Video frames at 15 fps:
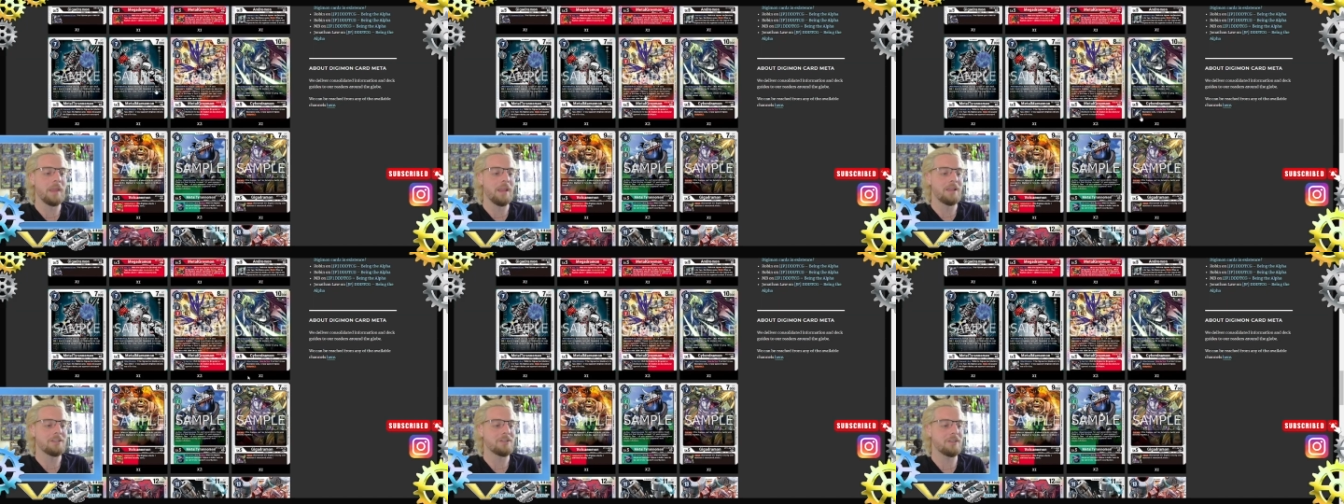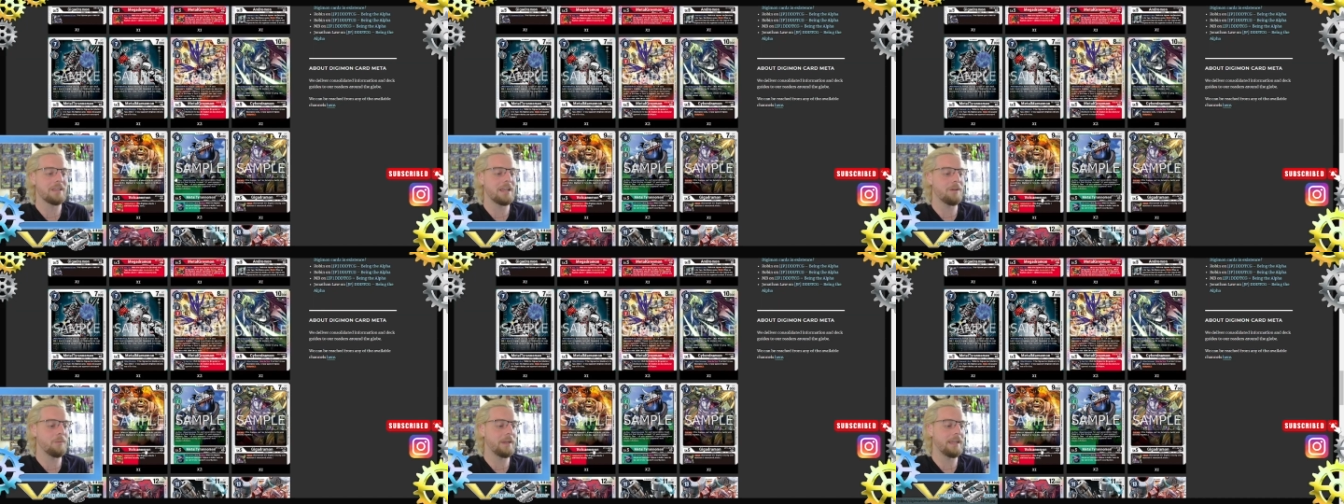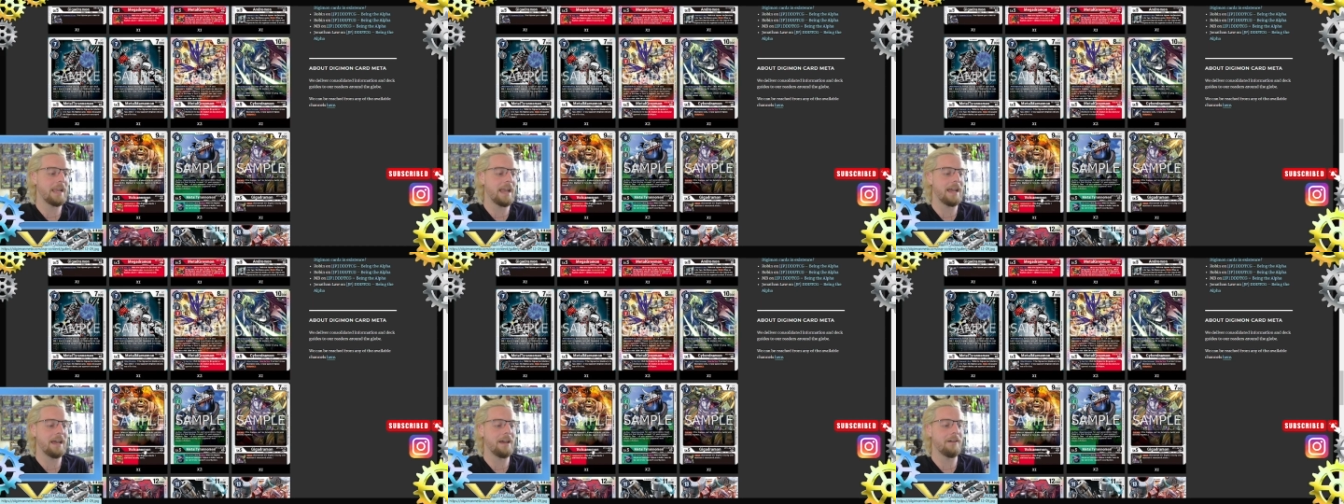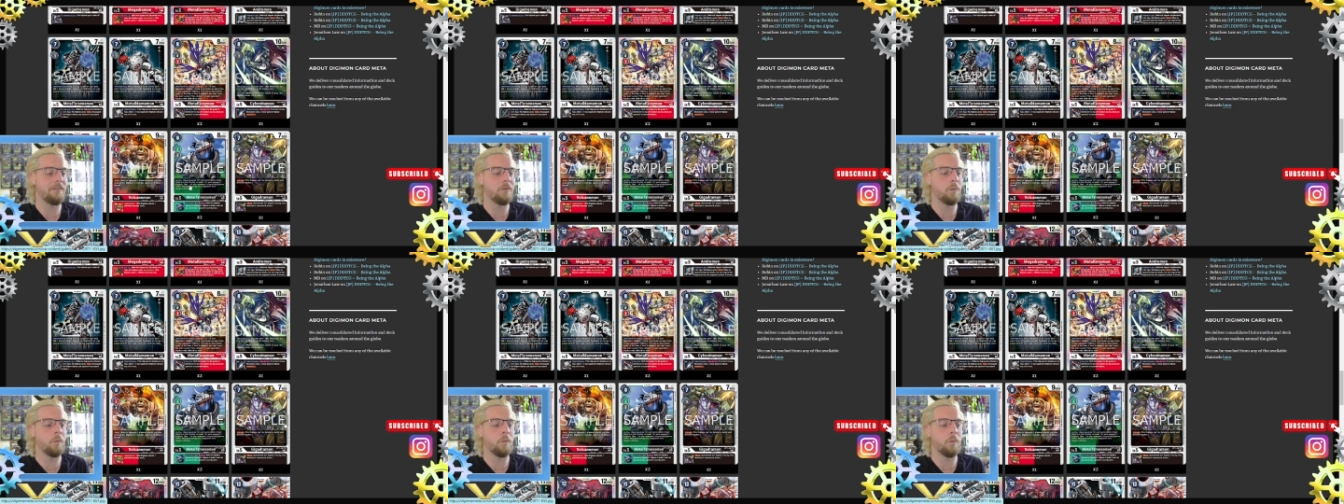So then we have
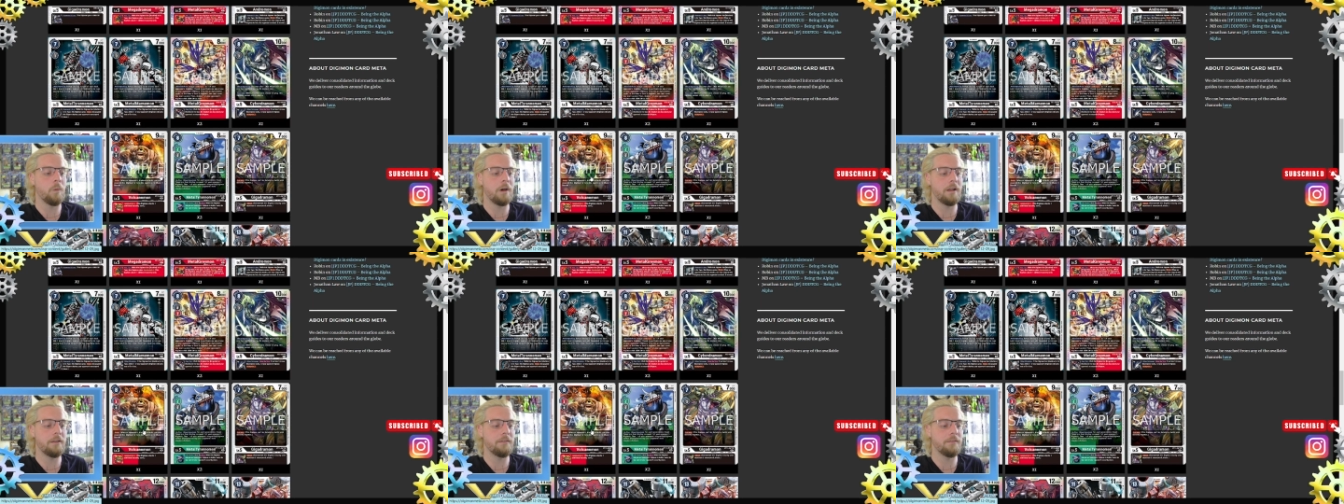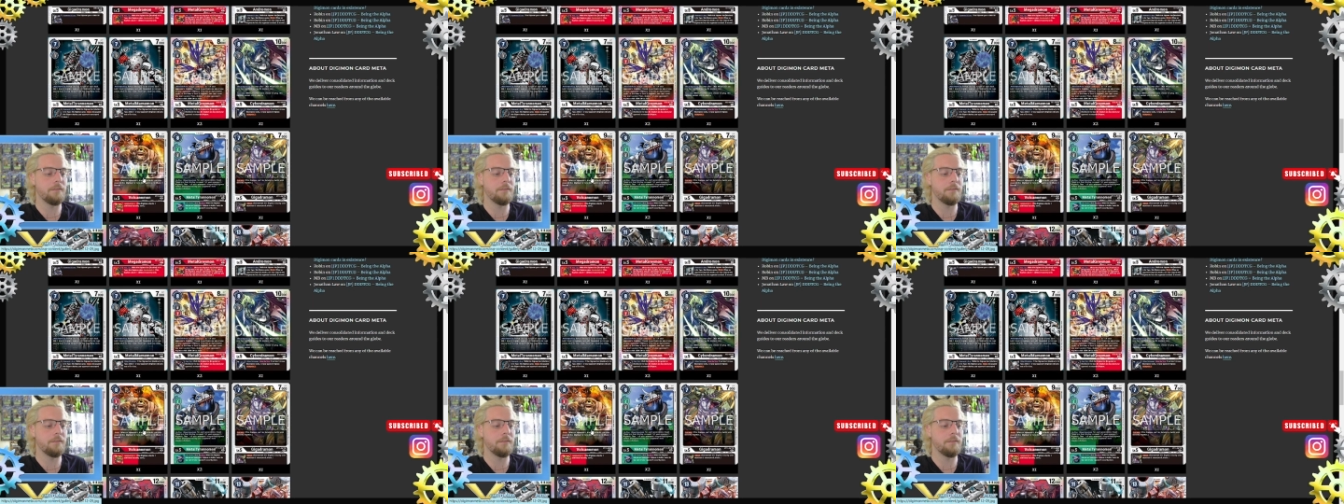one